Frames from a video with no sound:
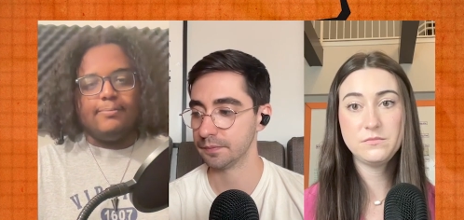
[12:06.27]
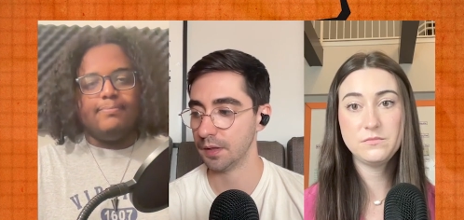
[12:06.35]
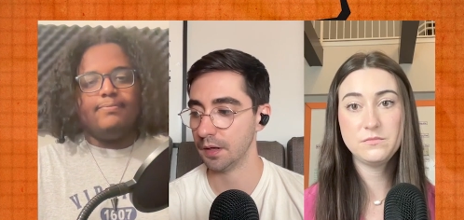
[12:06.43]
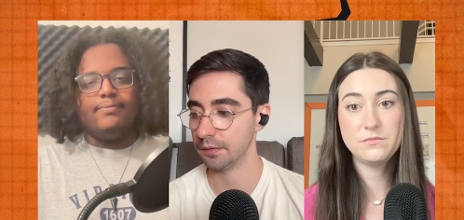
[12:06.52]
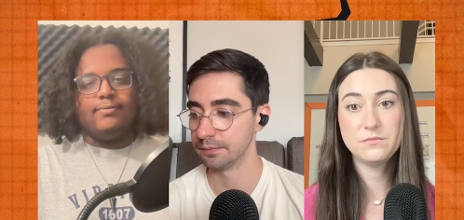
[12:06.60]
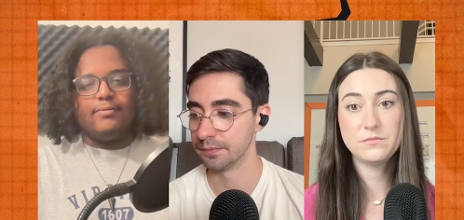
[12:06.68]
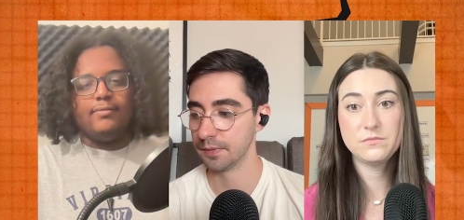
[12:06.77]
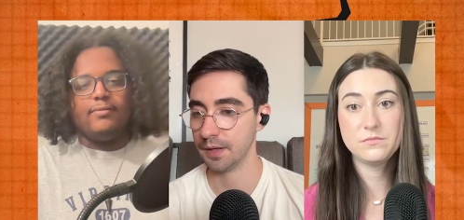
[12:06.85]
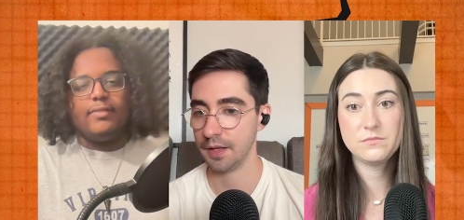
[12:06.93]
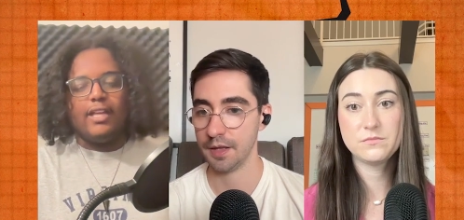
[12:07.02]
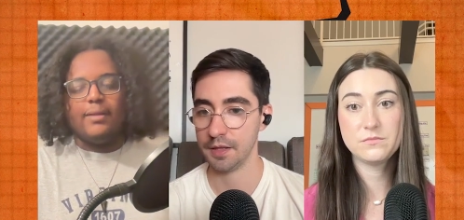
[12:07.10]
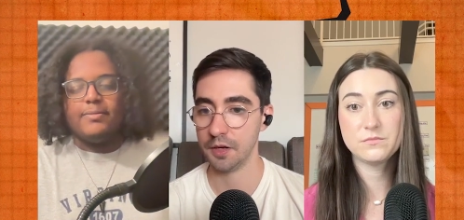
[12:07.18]
Speaker 1: Yeah.
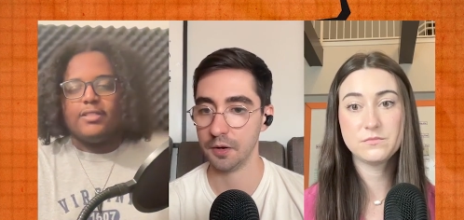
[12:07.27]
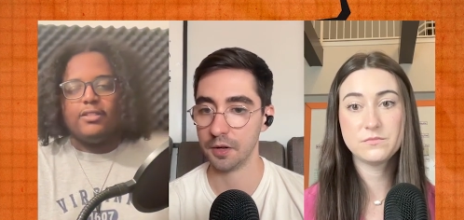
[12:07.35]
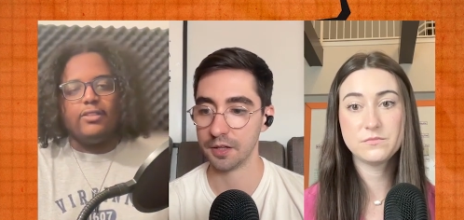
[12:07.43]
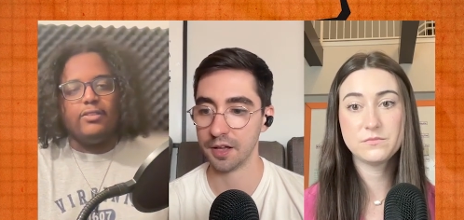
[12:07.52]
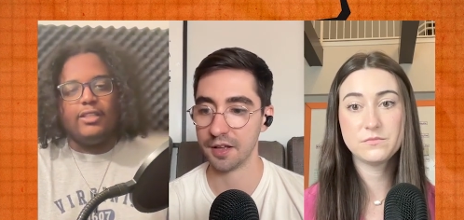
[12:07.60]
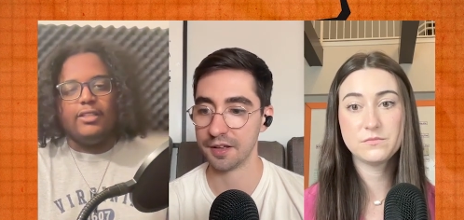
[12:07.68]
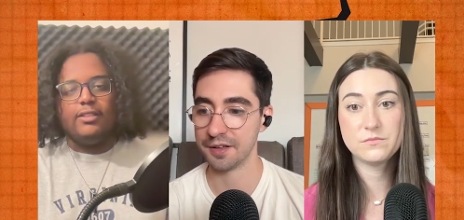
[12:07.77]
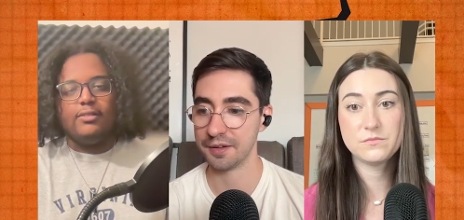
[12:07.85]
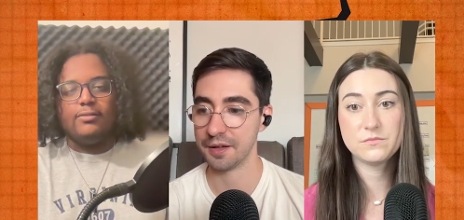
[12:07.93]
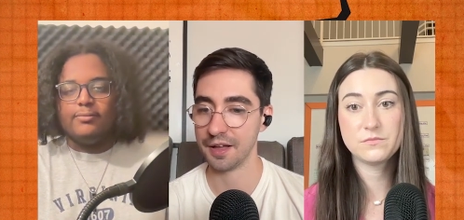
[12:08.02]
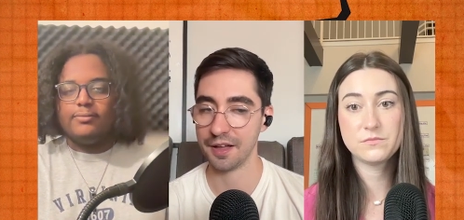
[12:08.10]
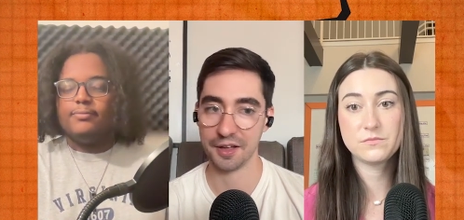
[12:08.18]
Absolutely. You know, a lot
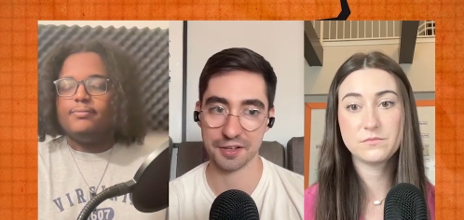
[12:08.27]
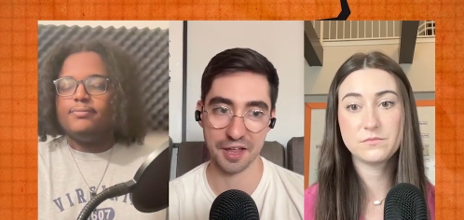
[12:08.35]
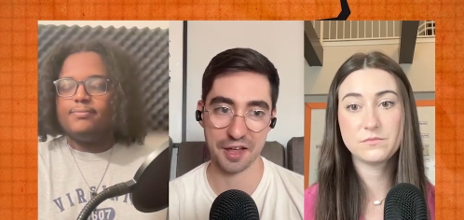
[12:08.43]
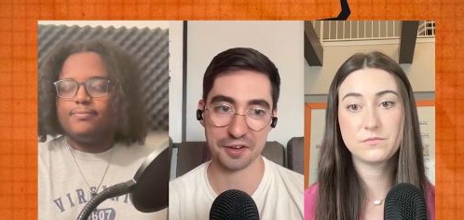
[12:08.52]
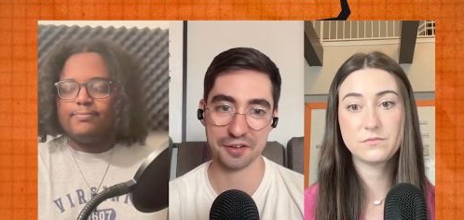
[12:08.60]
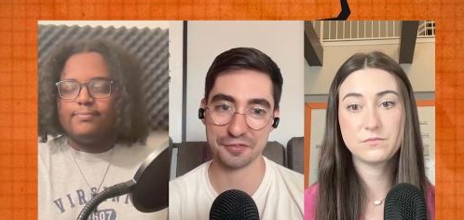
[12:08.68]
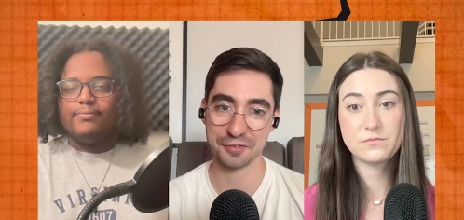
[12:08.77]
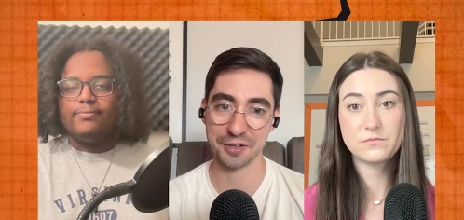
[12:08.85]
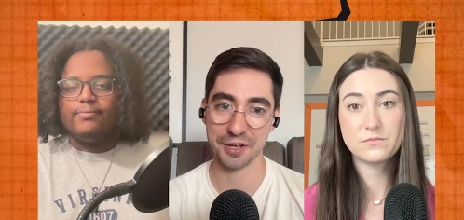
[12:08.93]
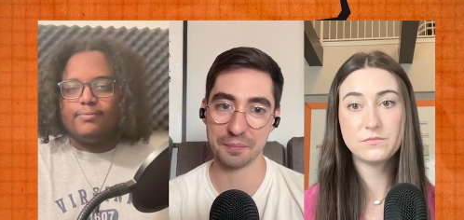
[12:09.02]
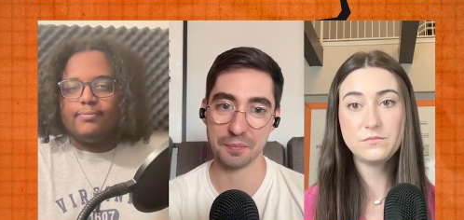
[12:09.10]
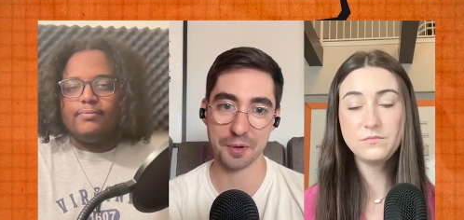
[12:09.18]
a lot of or
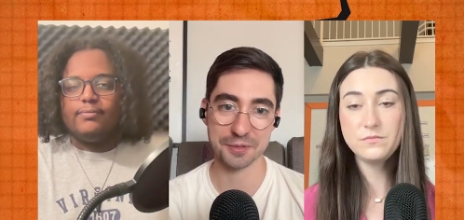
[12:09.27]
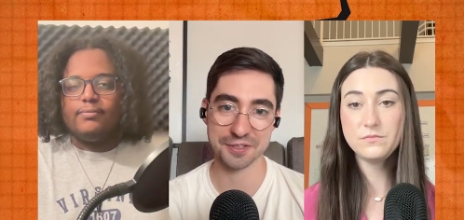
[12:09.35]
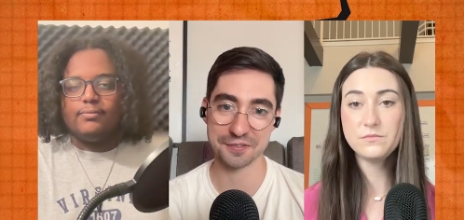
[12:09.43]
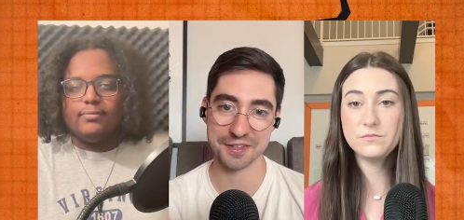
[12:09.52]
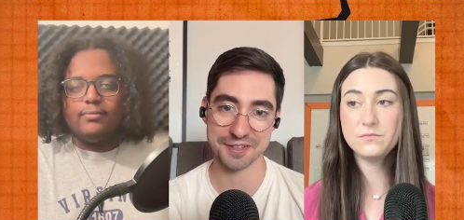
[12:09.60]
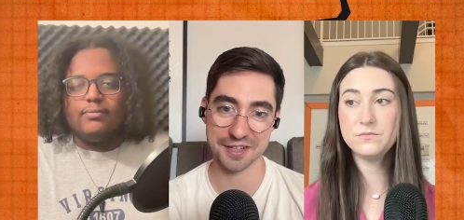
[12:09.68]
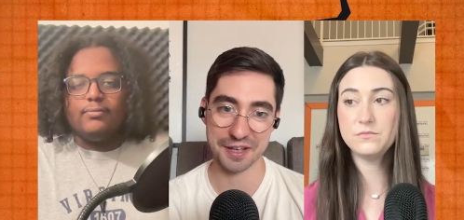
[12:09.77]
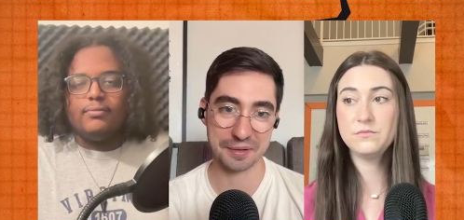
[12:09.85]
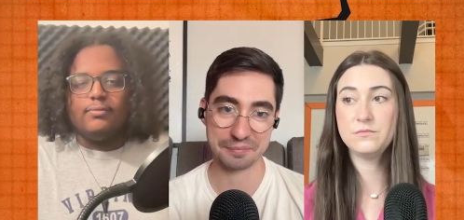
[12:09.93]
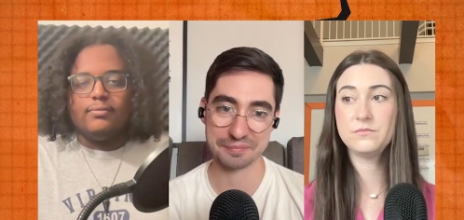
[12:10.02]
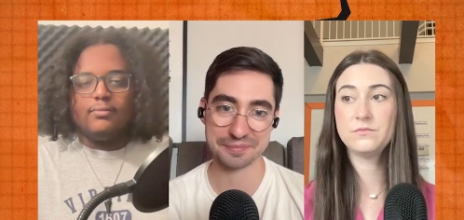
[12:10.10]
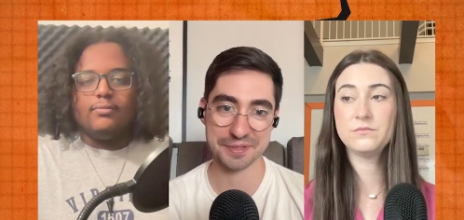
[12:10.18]
like most of the
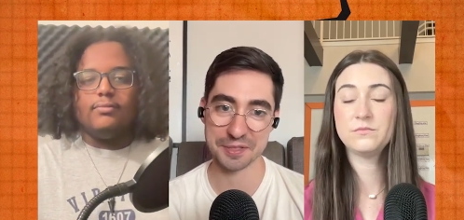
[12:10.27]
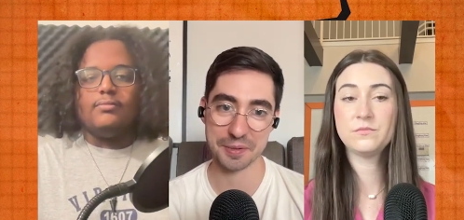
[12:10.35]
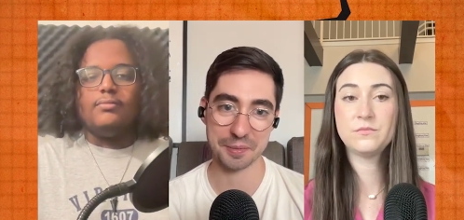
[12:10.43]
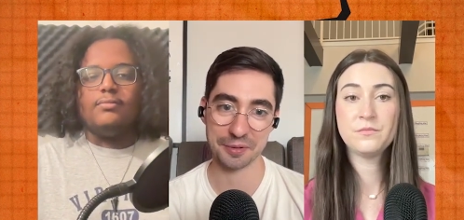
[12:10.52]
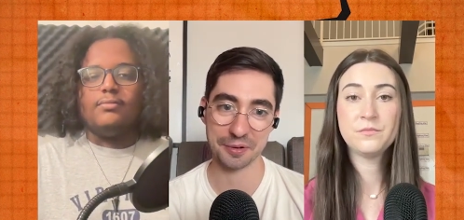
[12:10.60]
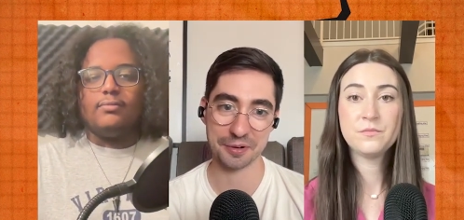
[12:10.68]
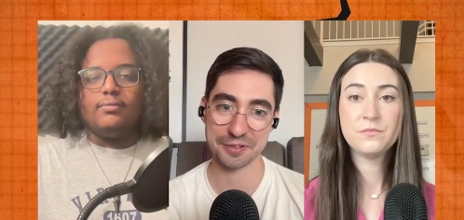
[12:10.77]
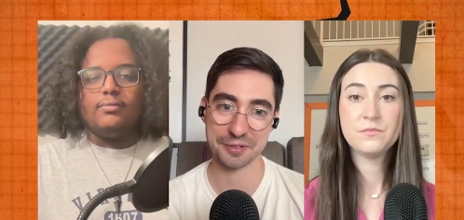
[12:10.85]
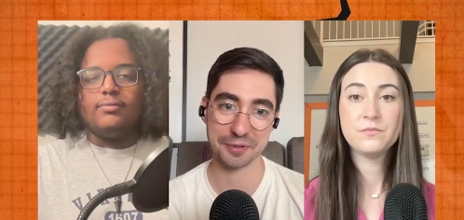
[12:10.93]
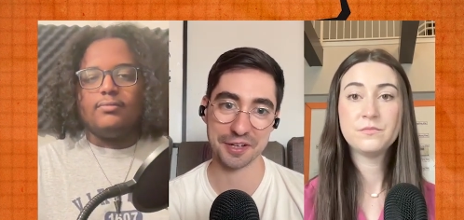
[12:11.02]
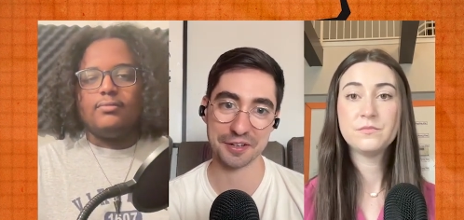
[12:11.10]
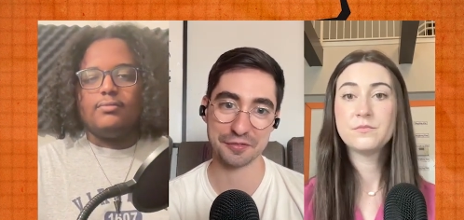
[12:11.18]
time these people aren't
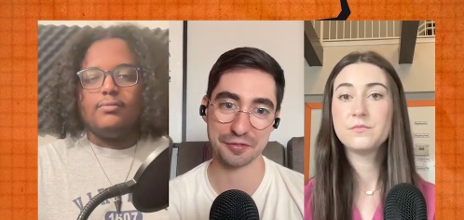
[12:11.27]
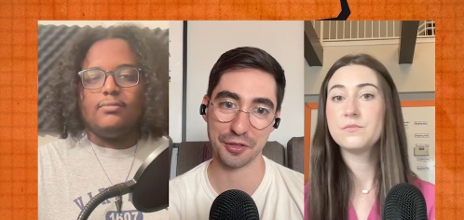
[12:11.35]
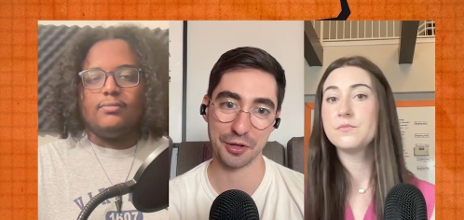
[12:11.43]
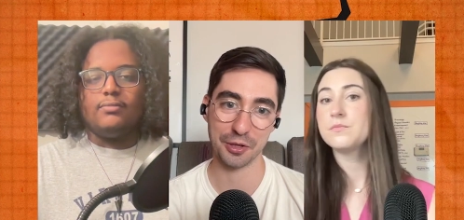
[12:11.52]
doing it for the